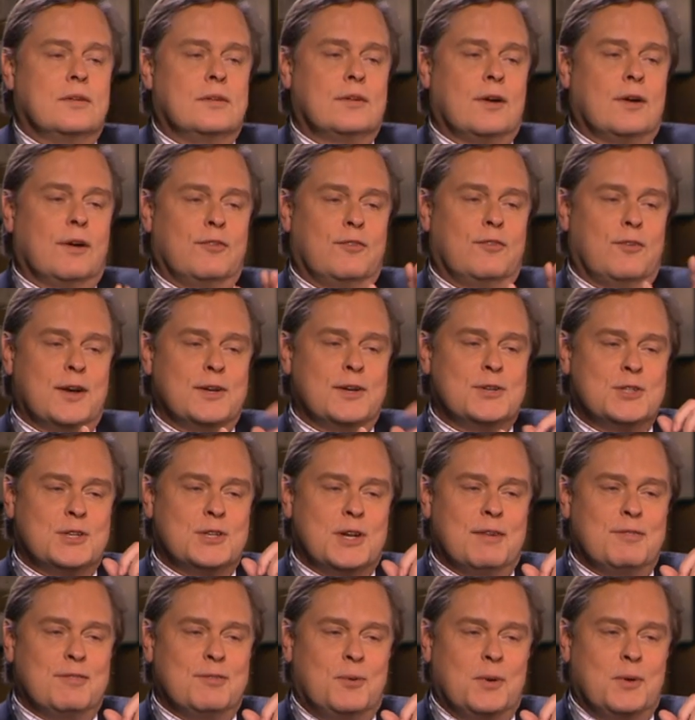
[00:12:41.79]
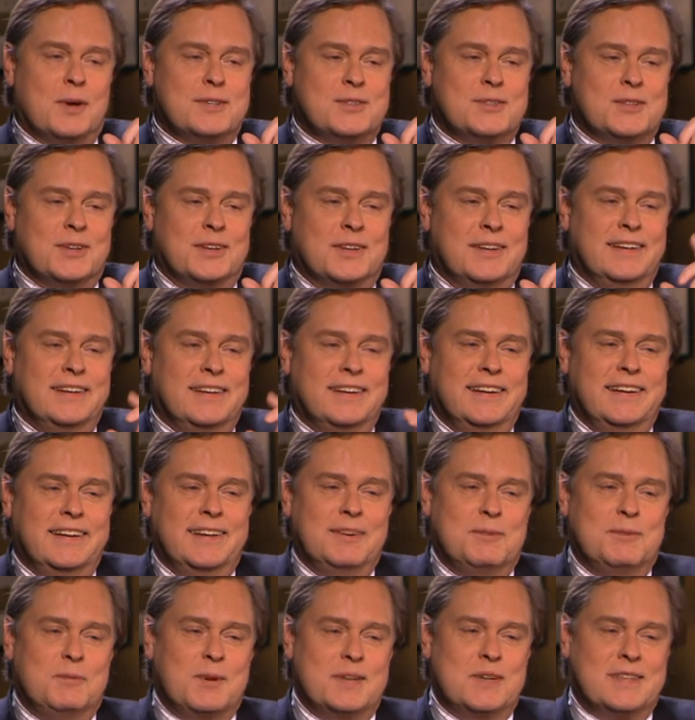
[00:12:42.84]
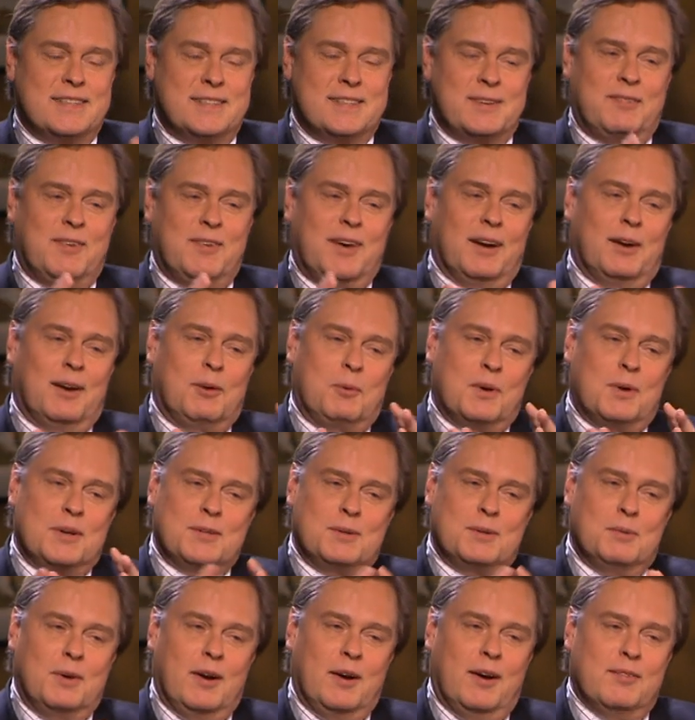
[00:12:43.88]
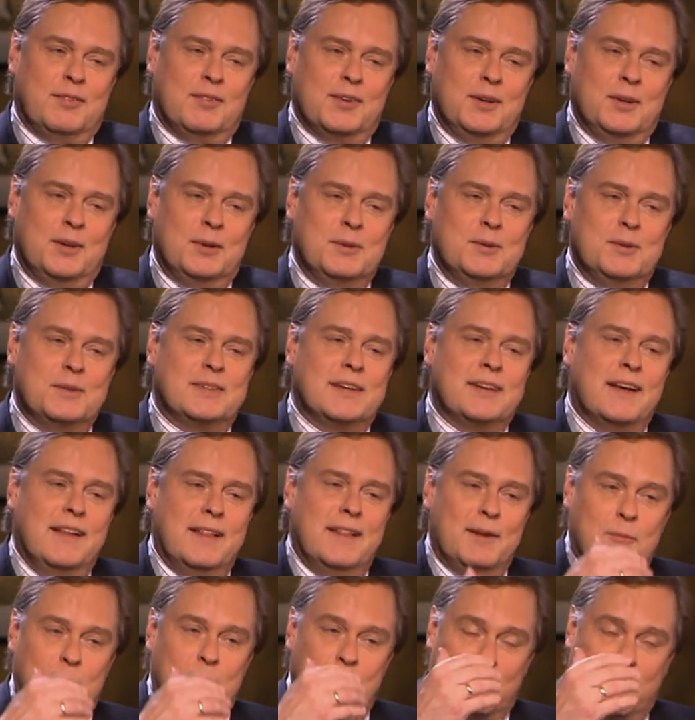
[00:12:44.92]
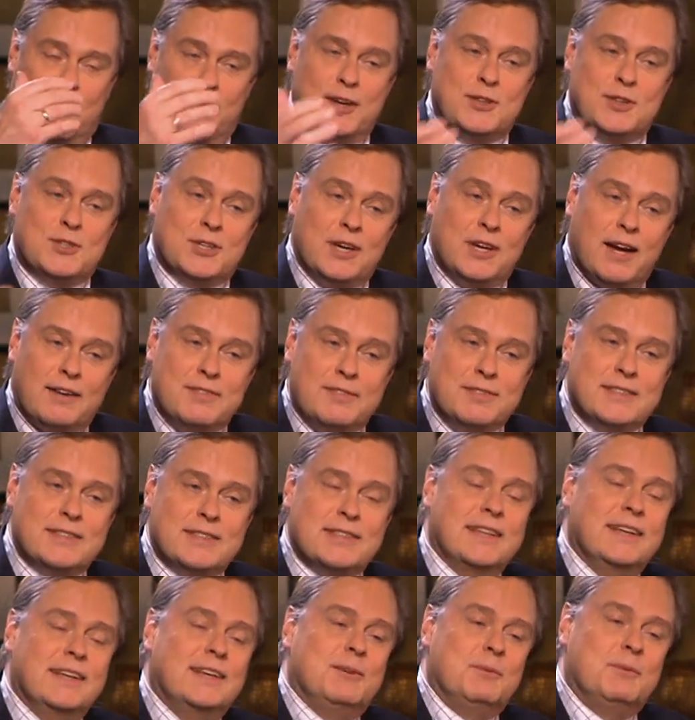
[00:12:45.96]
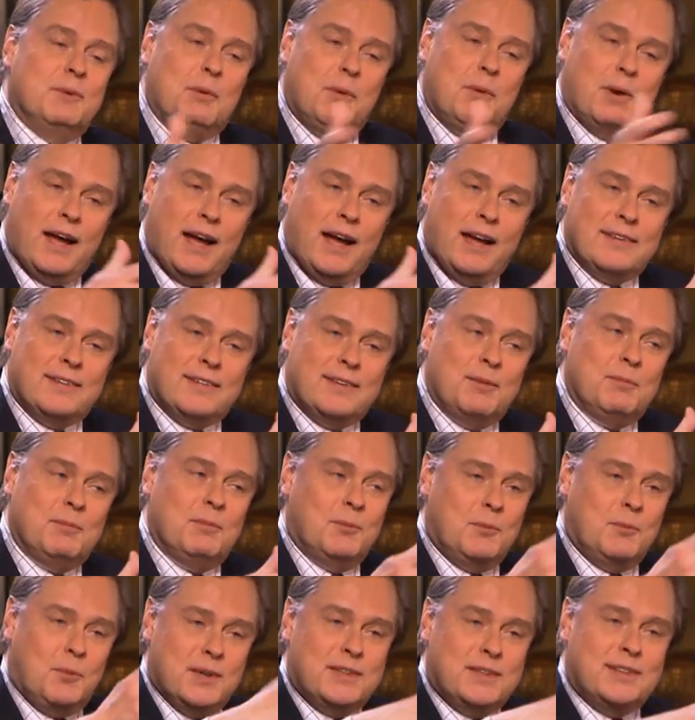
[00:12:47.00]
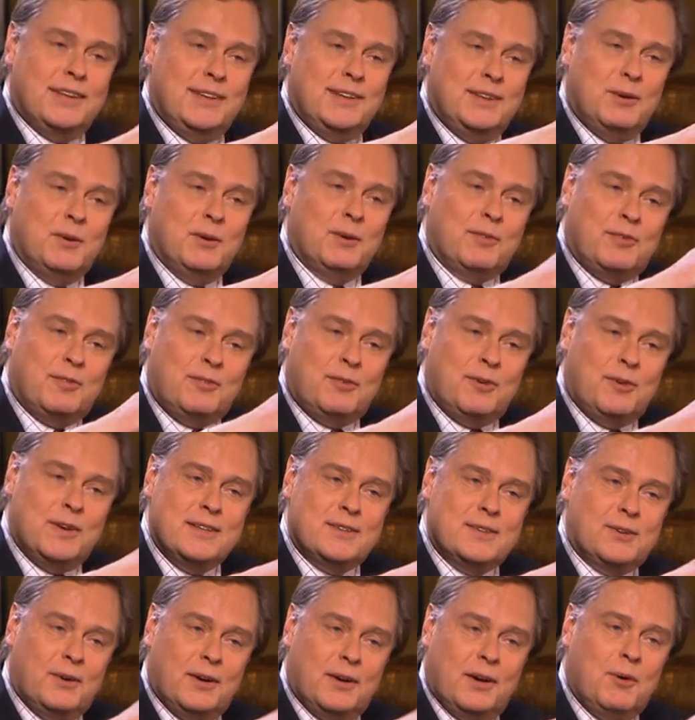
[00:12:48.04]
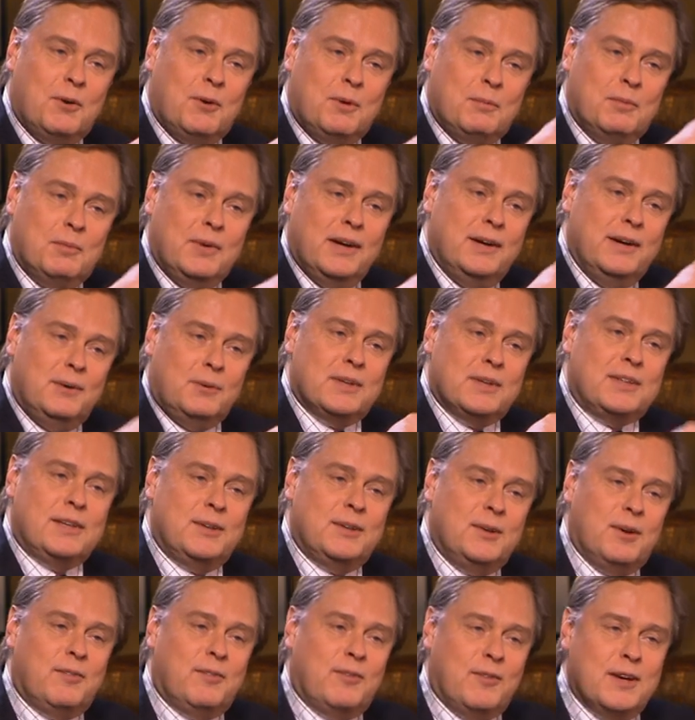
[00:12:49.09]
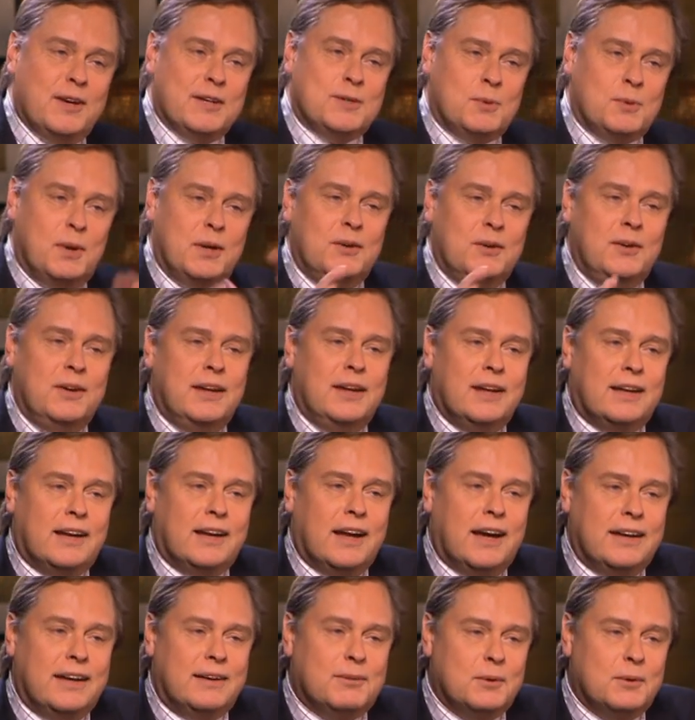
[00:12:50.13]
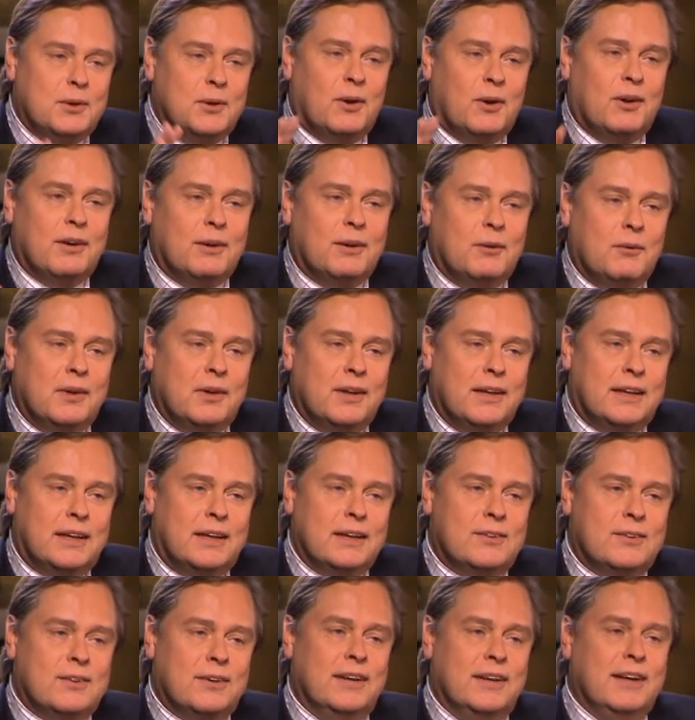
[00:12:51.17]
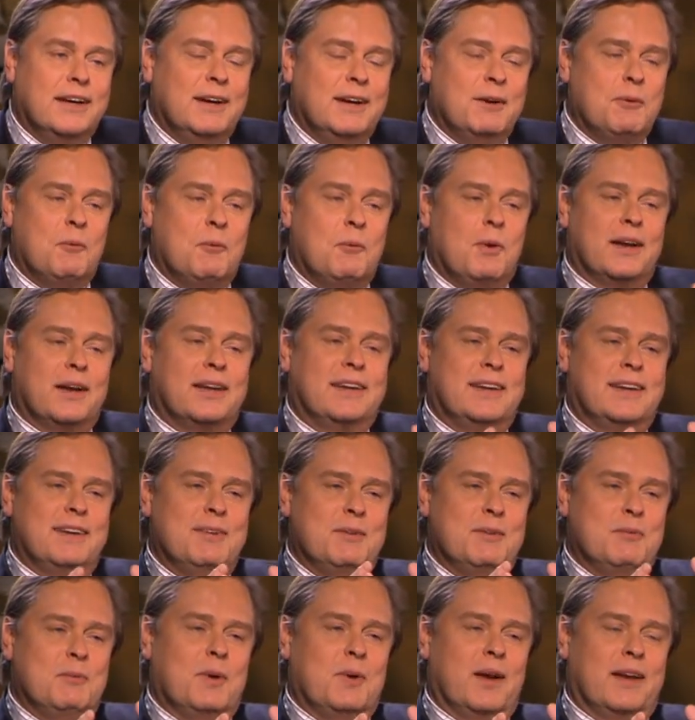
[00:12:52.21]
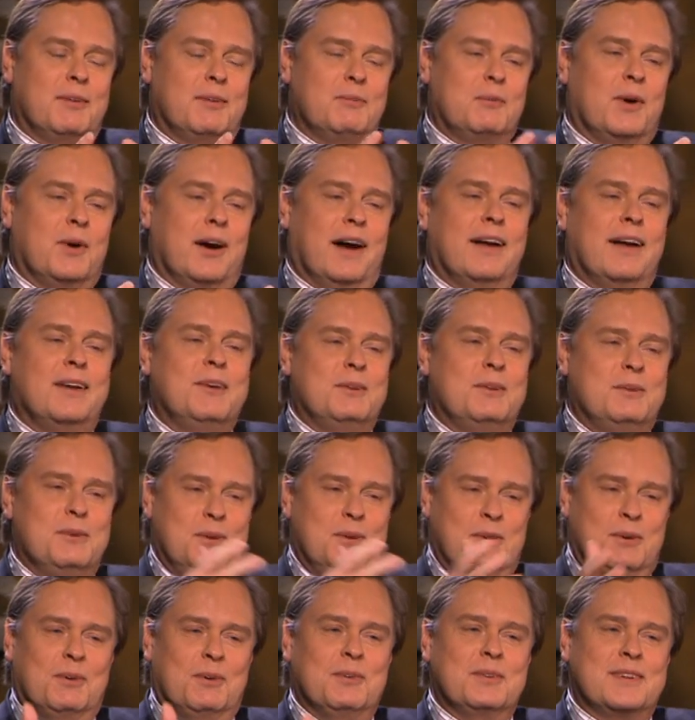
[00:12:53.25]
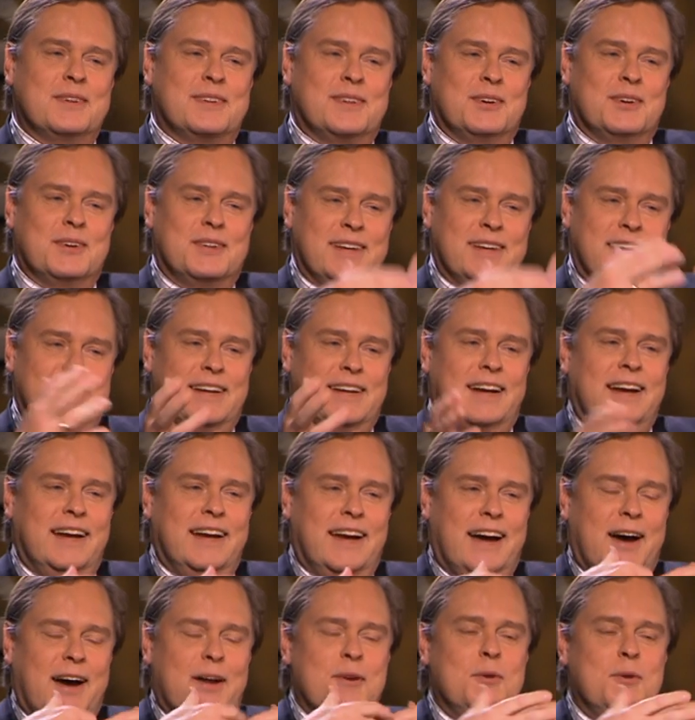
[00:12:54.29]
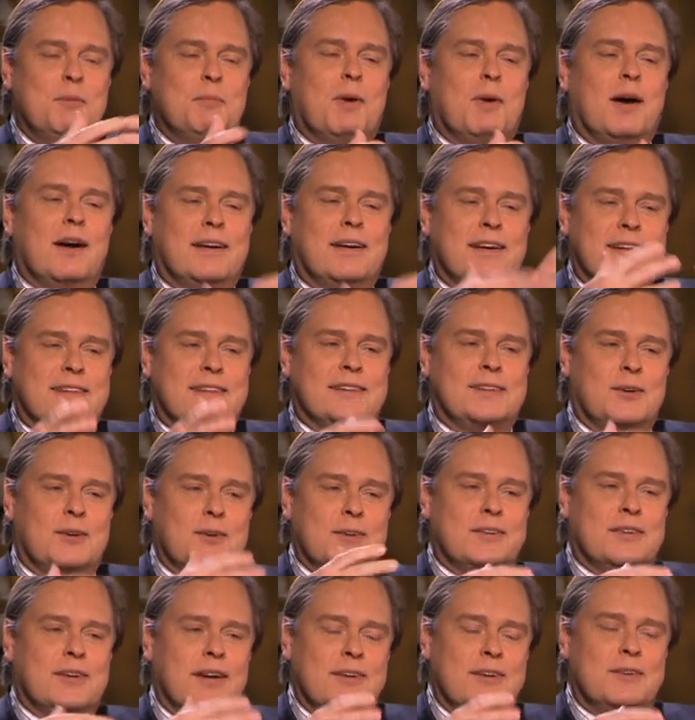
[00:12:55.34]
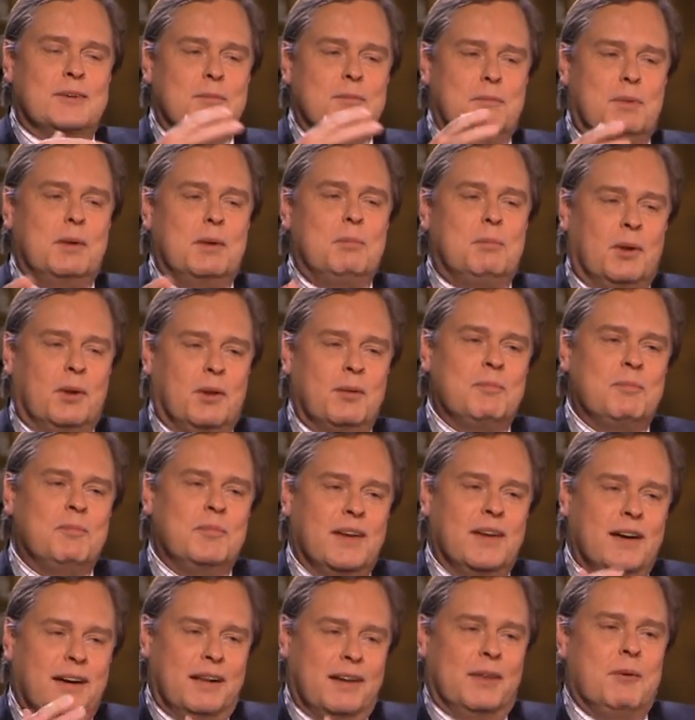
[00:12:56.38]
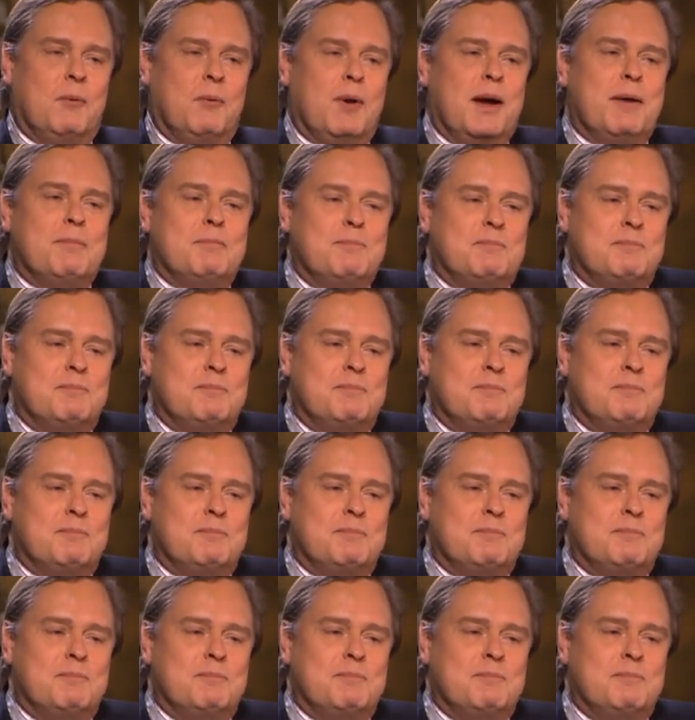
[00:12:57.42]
is our French chef question, which is a final question we often use. With French chefs, we would ask them, what's in your freezer at home? What's in your fridge? What do you eat at night when you're all alone in the kitchen? How do you do your own search engine? How do you market search engine people on the web?